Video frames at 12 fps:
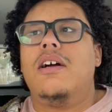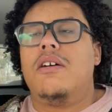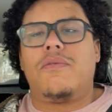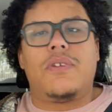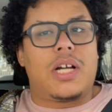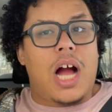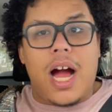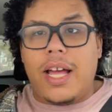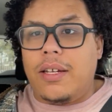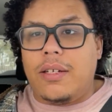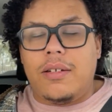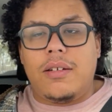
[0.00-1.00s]

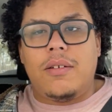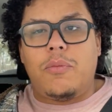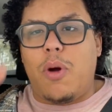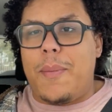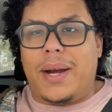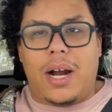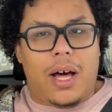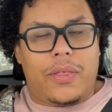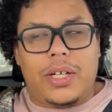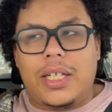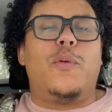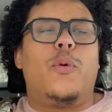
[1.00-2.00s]
forgotten women
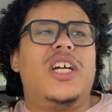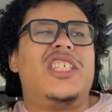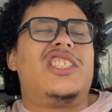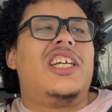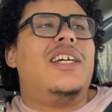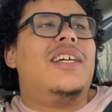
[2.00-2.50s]
authors, which